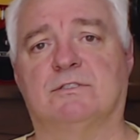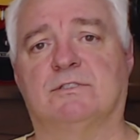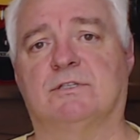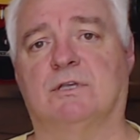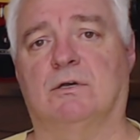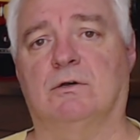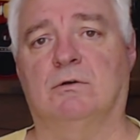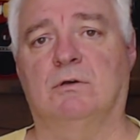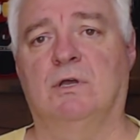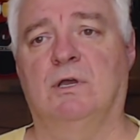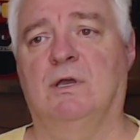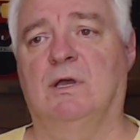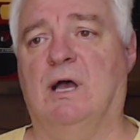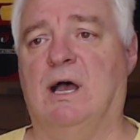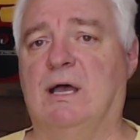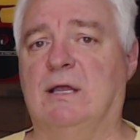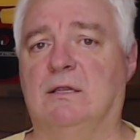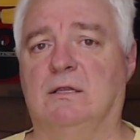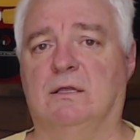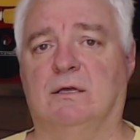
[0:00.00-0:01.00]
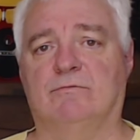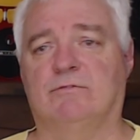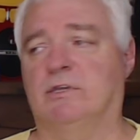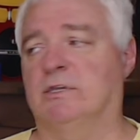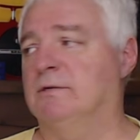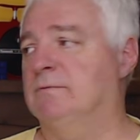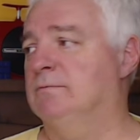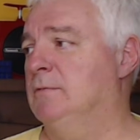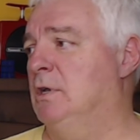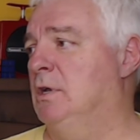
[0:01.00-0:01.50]
So I loved
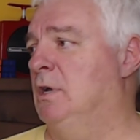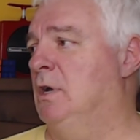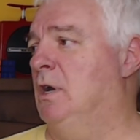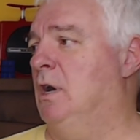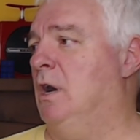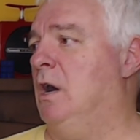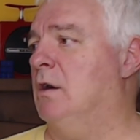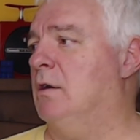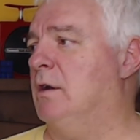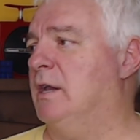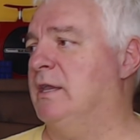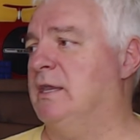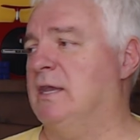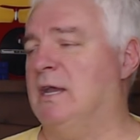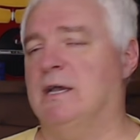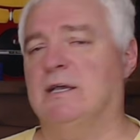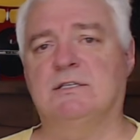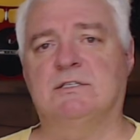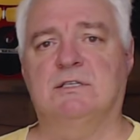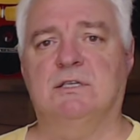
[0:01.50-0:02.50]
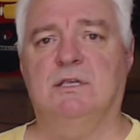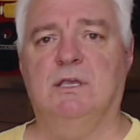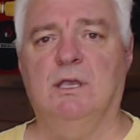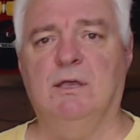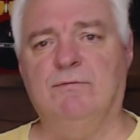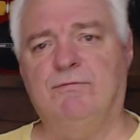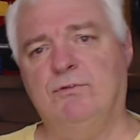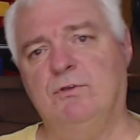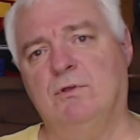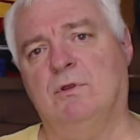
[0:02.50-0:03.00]
it. All right, guys,
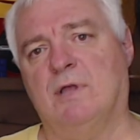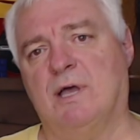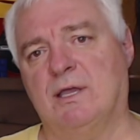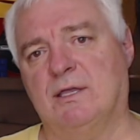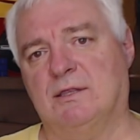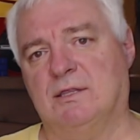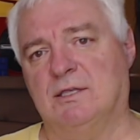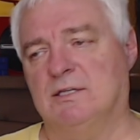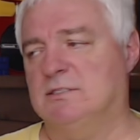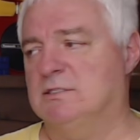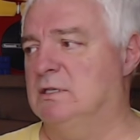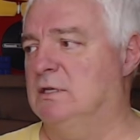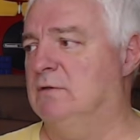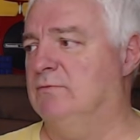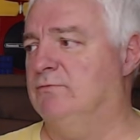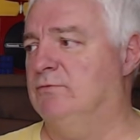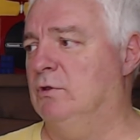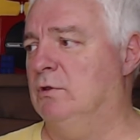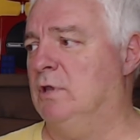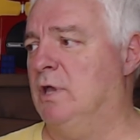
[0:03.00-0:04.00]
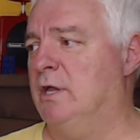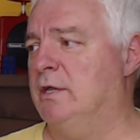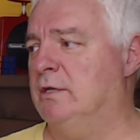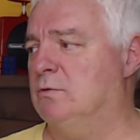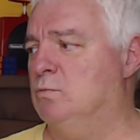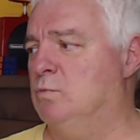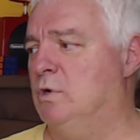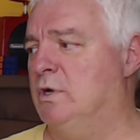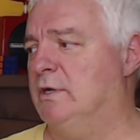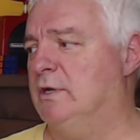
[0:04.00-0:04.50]
if you like this and if you like
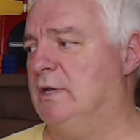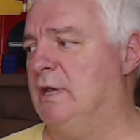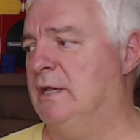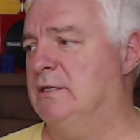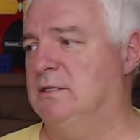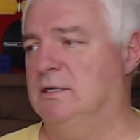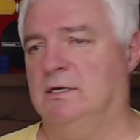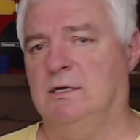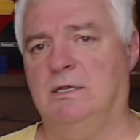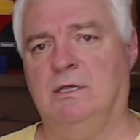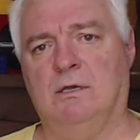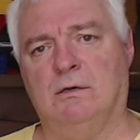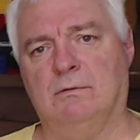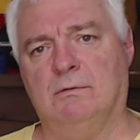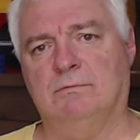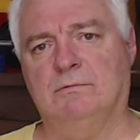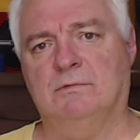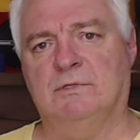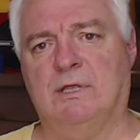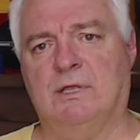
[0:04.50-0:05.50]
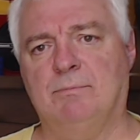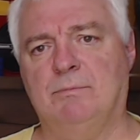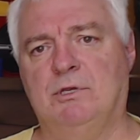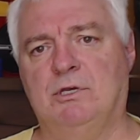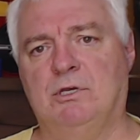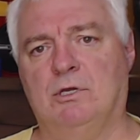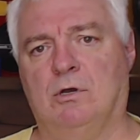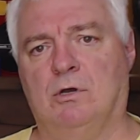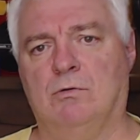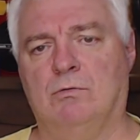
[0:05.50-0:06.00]
what I did here, let me
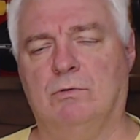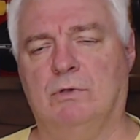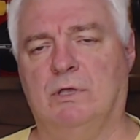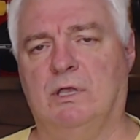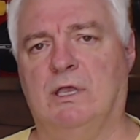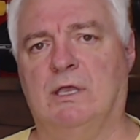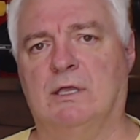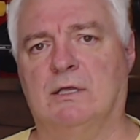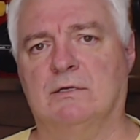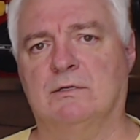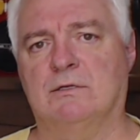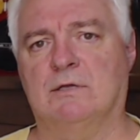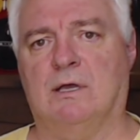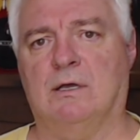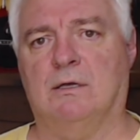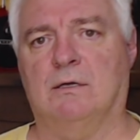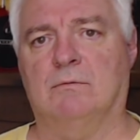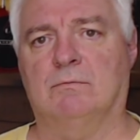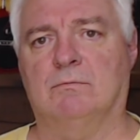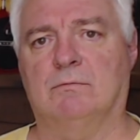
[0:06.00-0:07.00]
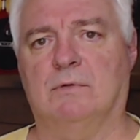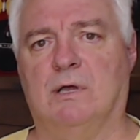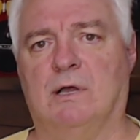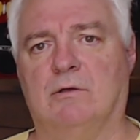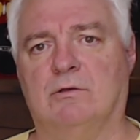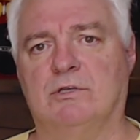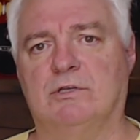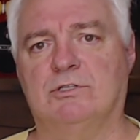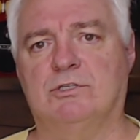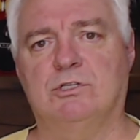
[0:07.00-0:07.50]
know, and
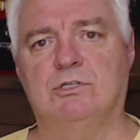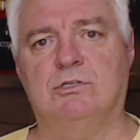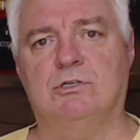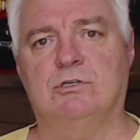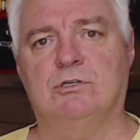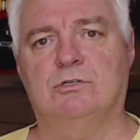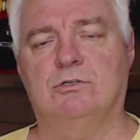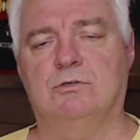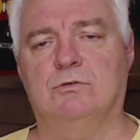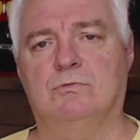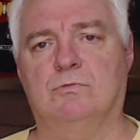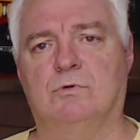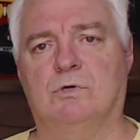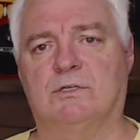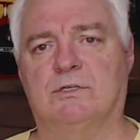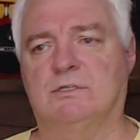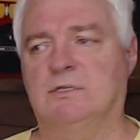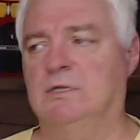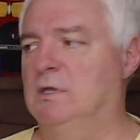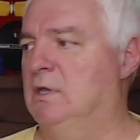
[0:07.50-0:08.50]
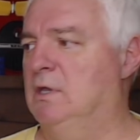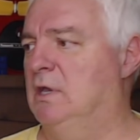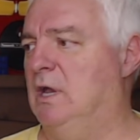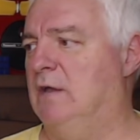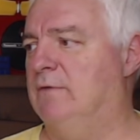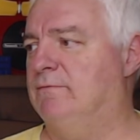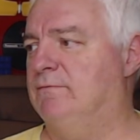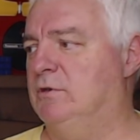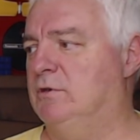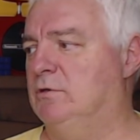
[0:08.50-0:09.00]
I'll continue to do what
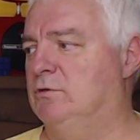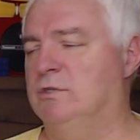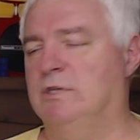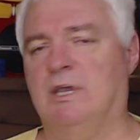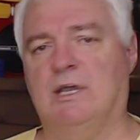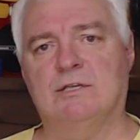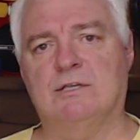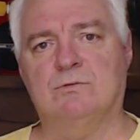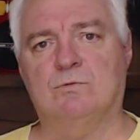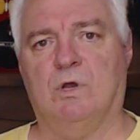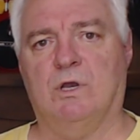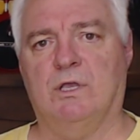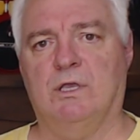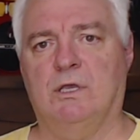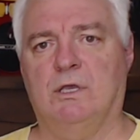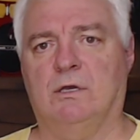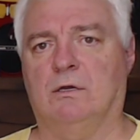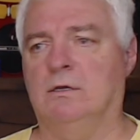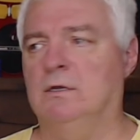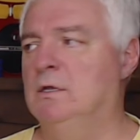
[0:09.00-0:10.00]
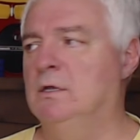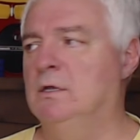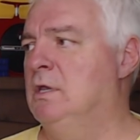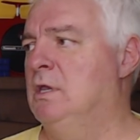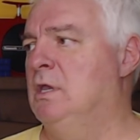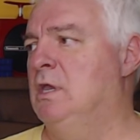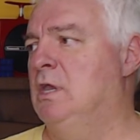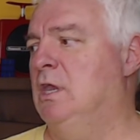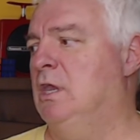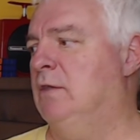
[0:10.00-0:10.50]
I feel you guys want to hear.
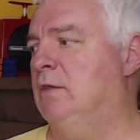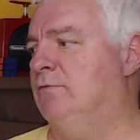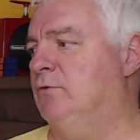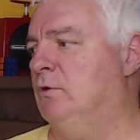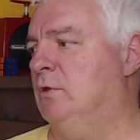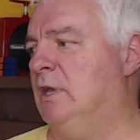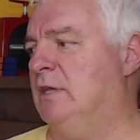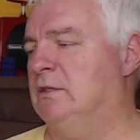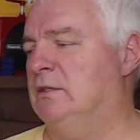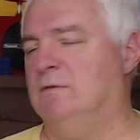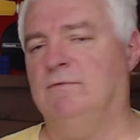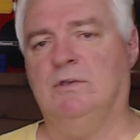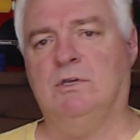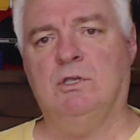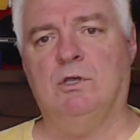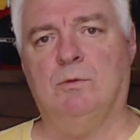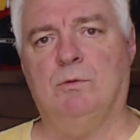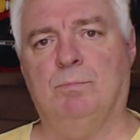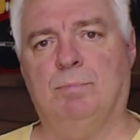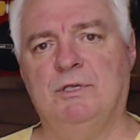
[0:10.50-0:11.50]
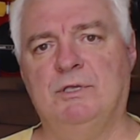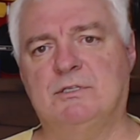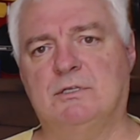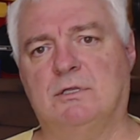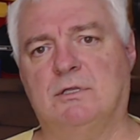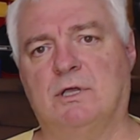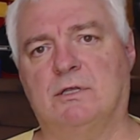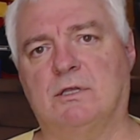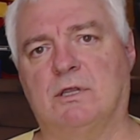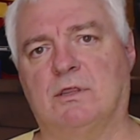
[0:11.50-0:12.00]
If you like the video, please
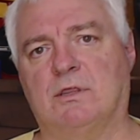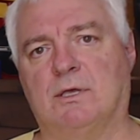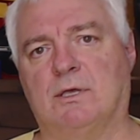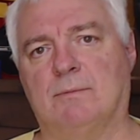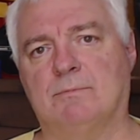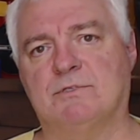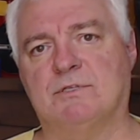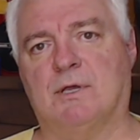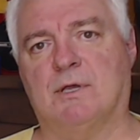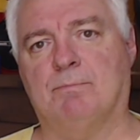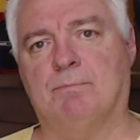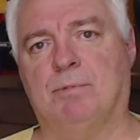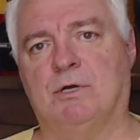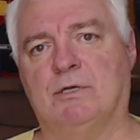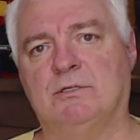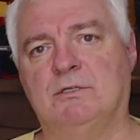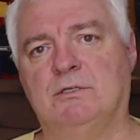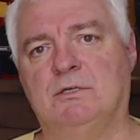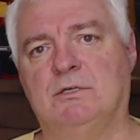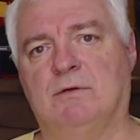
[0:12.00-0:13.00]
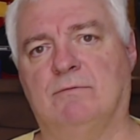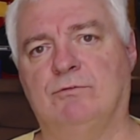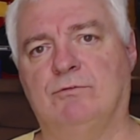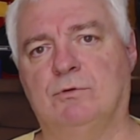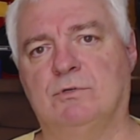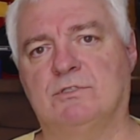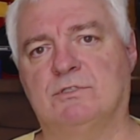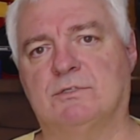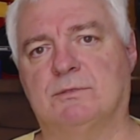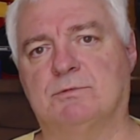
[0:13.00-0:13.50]
click the thumbs up button. If you
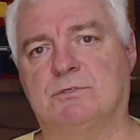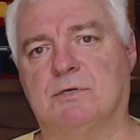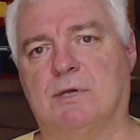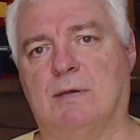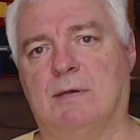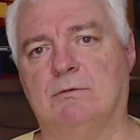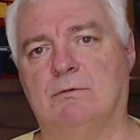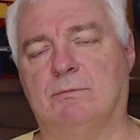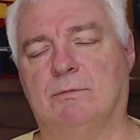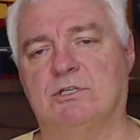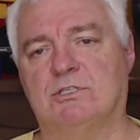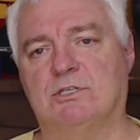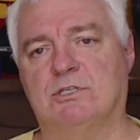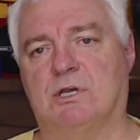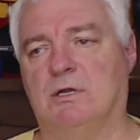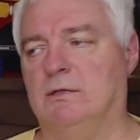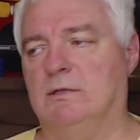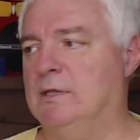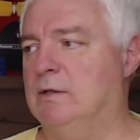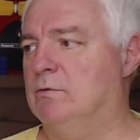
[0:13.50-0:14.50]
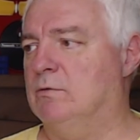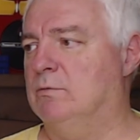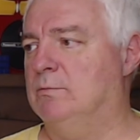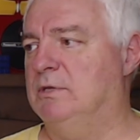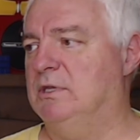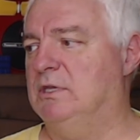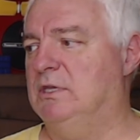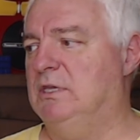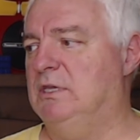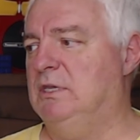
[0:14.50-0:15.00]
would subscribe to my channel, that would
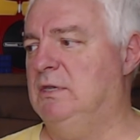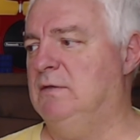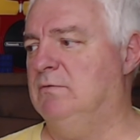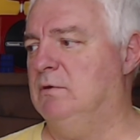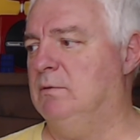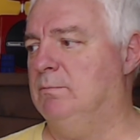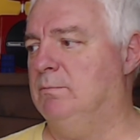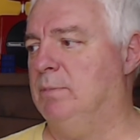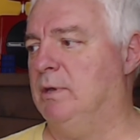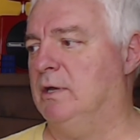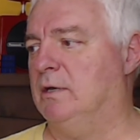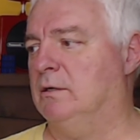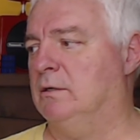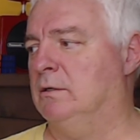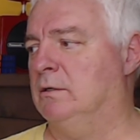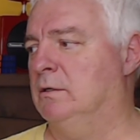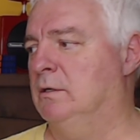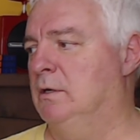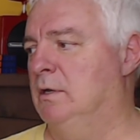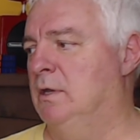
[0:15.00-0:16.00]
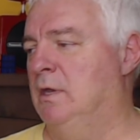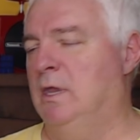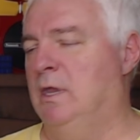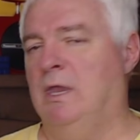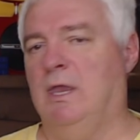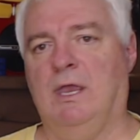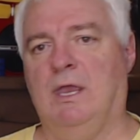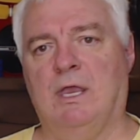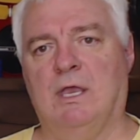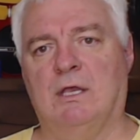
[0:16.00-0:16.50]
be even better.
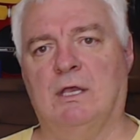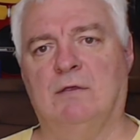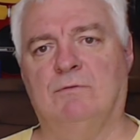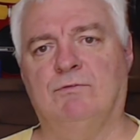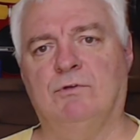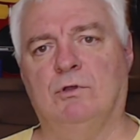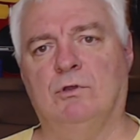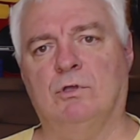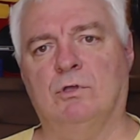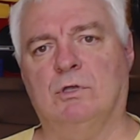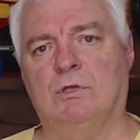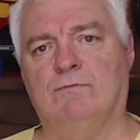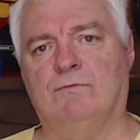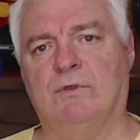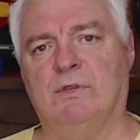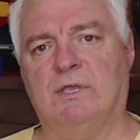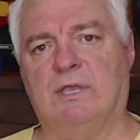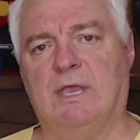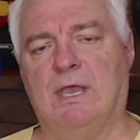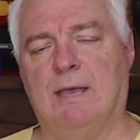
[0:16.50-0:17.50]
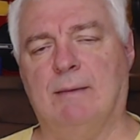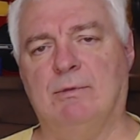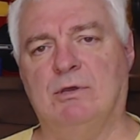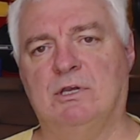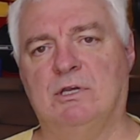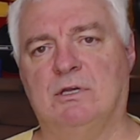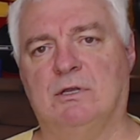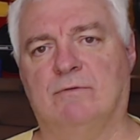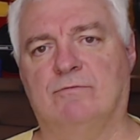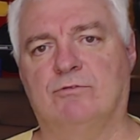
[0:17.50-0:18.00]
And if you're looking for the
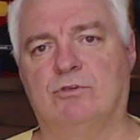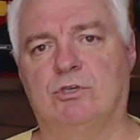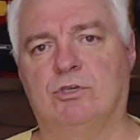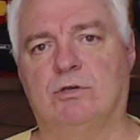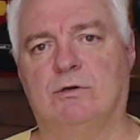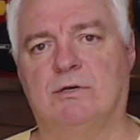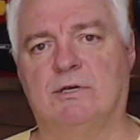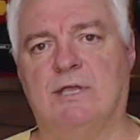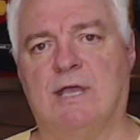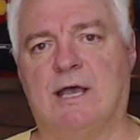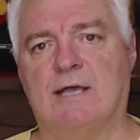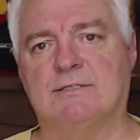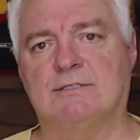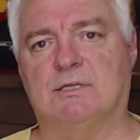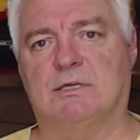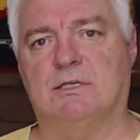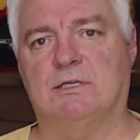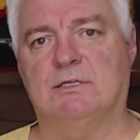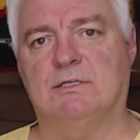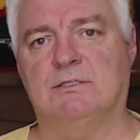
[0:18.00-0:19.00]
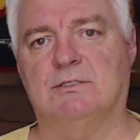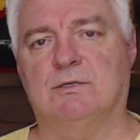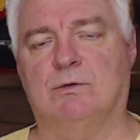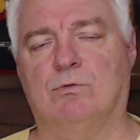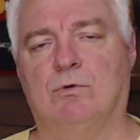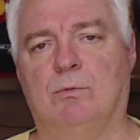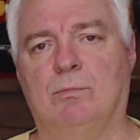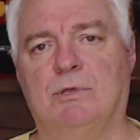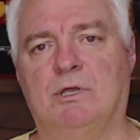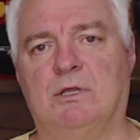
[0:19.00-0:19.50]
Cabinet of Curiosities, there
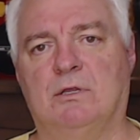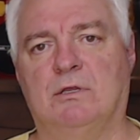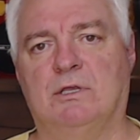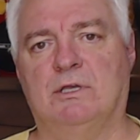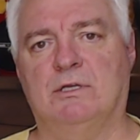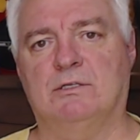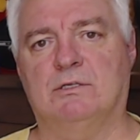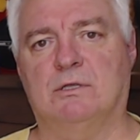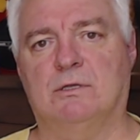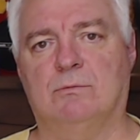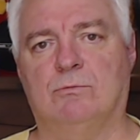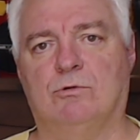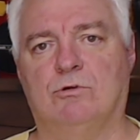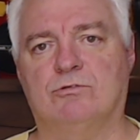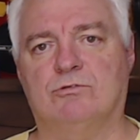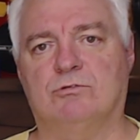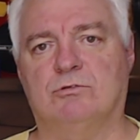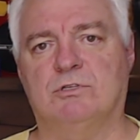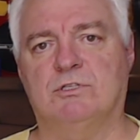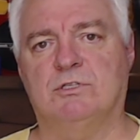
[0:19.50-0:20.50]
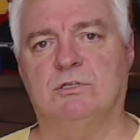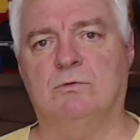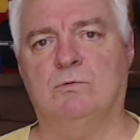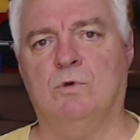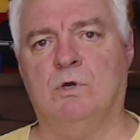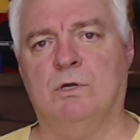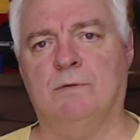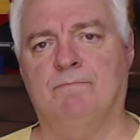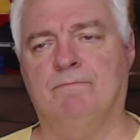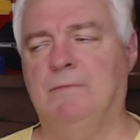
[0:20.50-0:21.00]
will be a link to the most recent
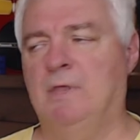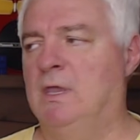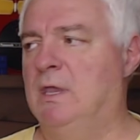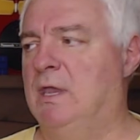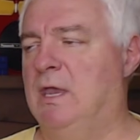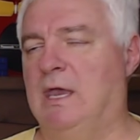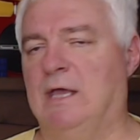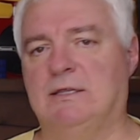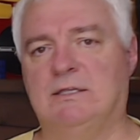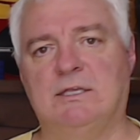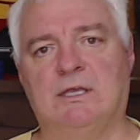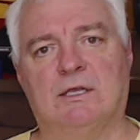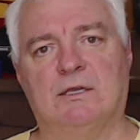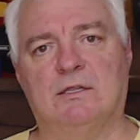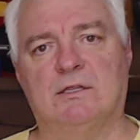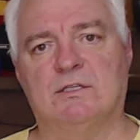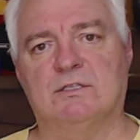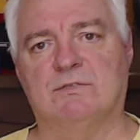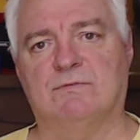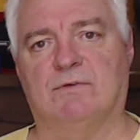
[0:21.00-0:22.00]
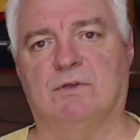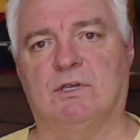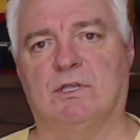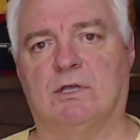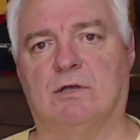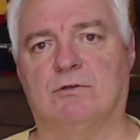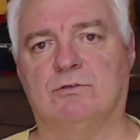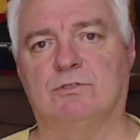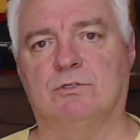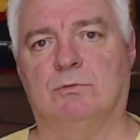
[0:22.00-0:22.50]
one at the end of this
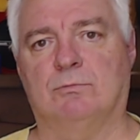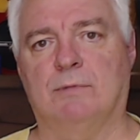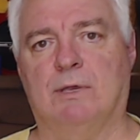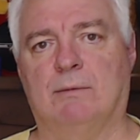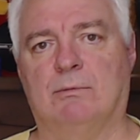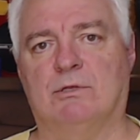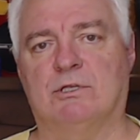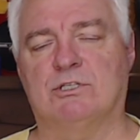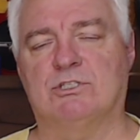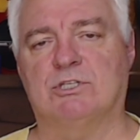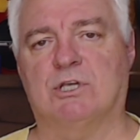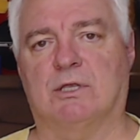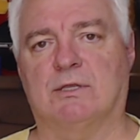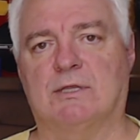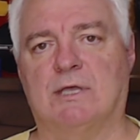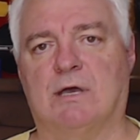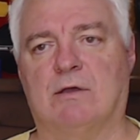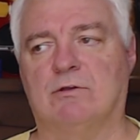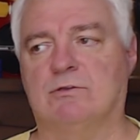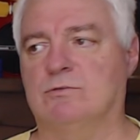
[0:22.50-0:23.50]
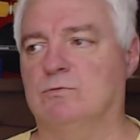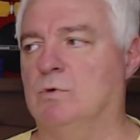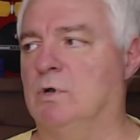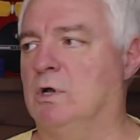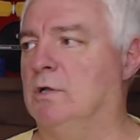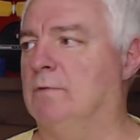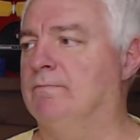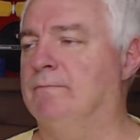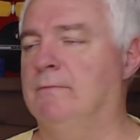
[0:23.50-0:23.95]
video, so you'll be able to check that as well.